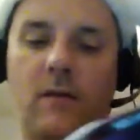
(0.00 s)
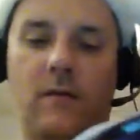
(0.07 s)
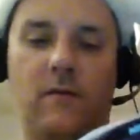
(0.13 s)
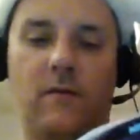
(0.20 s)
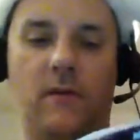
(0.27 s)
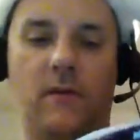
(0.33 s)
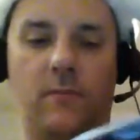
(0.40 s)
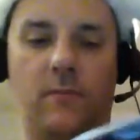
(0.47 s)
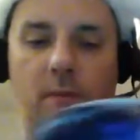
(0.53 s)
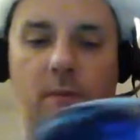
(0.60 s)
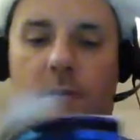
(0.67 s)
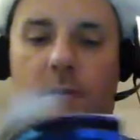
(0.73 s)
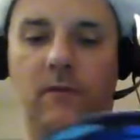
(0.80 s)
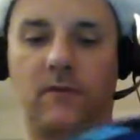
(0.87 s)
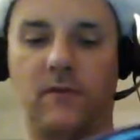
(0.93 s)
even think Black
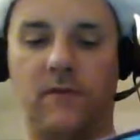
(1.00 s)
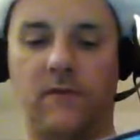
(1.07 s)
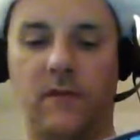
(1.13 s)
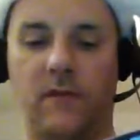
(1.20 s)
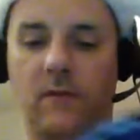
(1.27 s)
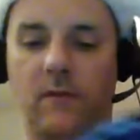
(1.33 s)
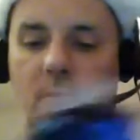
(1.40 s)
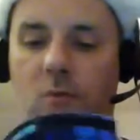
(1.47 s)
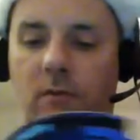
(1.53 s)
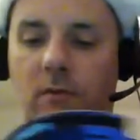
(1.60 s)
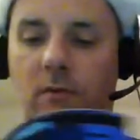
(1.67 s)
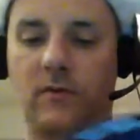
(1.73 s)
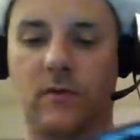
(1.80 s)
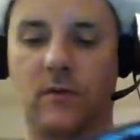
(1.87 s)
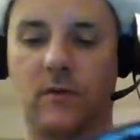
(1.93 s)
Panther is even in the book,
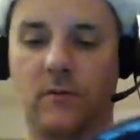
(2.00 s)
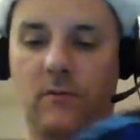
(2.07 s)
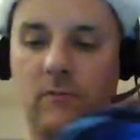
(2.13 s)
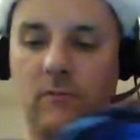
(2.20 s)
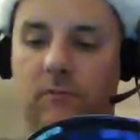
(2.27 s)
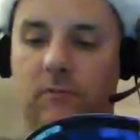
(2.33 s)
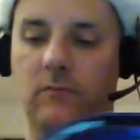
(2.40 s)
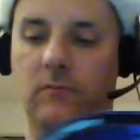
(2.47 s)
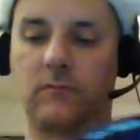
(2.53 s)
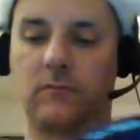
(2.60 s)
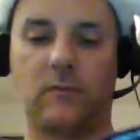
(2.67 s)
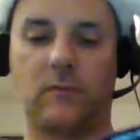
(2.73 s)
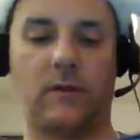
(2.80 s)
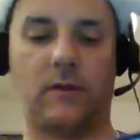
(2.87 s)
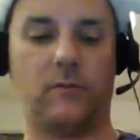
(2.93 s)
so
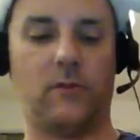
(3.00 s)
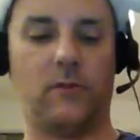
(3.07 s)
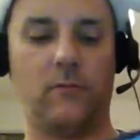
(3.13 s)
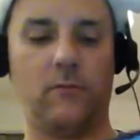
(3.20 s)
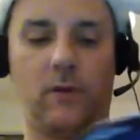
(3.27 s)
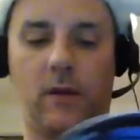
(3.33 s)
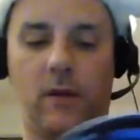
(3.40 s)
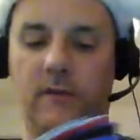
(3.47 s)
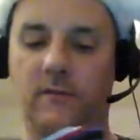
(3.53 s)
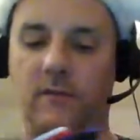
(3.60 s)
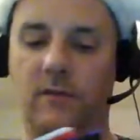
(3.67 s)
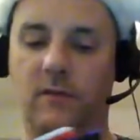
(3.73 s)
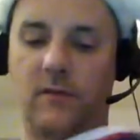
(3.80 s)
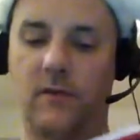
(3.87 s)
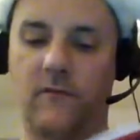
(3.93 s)
I don't know why he's
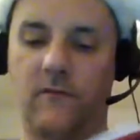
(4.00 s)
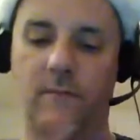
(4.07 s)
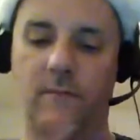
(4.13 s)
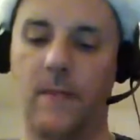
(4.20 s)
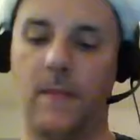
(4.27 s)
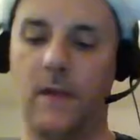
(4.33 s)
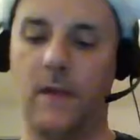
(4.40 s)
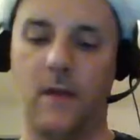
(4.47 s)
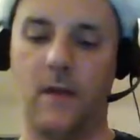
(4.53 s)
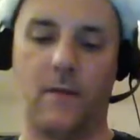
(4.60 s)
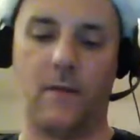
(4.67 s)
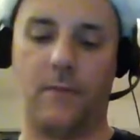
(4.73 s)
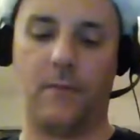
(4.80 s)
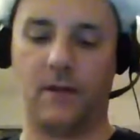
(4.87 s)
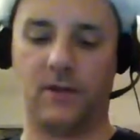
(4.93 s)
on the cover.
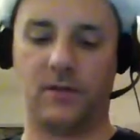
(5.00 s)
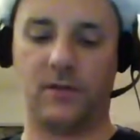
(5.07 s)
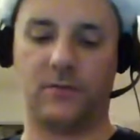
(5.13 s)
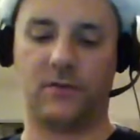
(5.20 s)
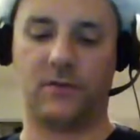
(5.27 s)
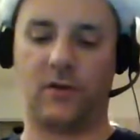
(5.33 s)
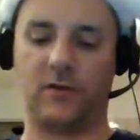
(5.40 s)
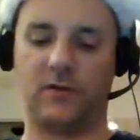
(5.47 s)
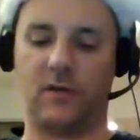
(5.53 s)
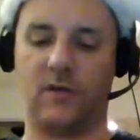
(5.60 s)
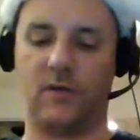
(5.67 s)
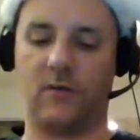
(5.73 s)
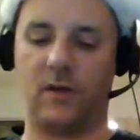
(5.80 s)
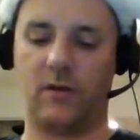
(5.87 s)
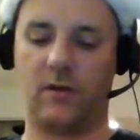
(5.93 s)
But Chip
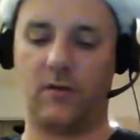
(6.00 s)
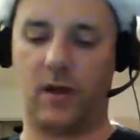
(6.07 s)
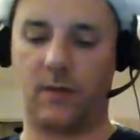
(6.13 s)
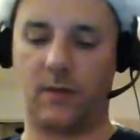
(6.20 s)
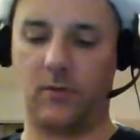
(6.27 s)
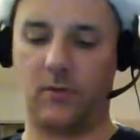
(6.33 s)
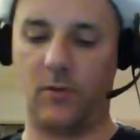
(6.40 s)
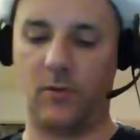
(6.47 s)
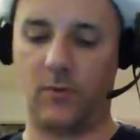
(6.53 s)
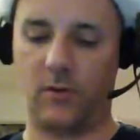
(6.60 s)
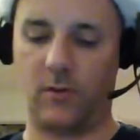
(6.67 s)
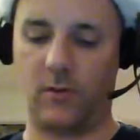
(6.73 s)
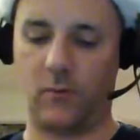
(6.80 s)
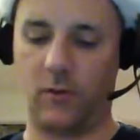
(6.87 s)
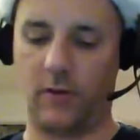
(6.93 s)
Zdarsky, writer Adam
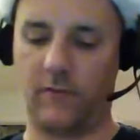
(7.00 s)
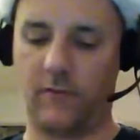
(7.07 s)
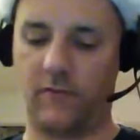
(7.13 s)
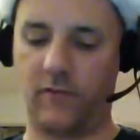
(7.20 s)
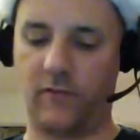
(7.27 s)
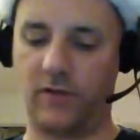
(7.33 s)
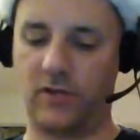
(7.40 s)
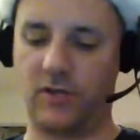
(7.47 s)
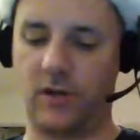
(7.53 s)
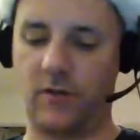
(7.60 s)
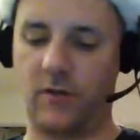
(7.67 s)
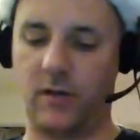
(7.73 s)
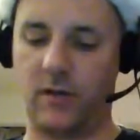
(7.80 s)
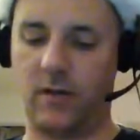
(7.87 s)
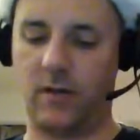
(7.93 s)
Kubert, and Juan
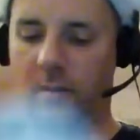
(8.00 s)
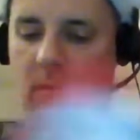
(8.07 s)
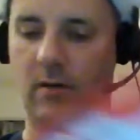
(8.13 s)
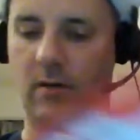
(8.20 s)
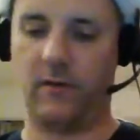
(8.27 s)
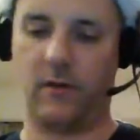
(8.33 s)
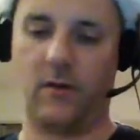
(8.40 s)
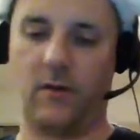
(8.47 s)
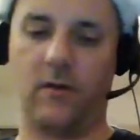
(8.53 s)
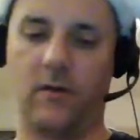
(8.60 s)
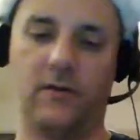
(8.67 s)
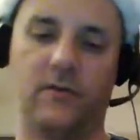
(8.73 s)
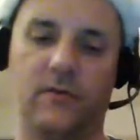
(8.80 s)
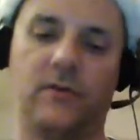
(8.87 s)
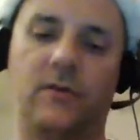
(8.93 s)
Frigeri are the
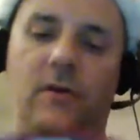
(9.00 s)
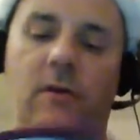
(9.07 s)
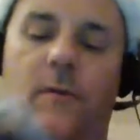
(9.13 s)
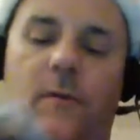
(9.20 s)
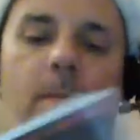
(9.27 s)
artists. So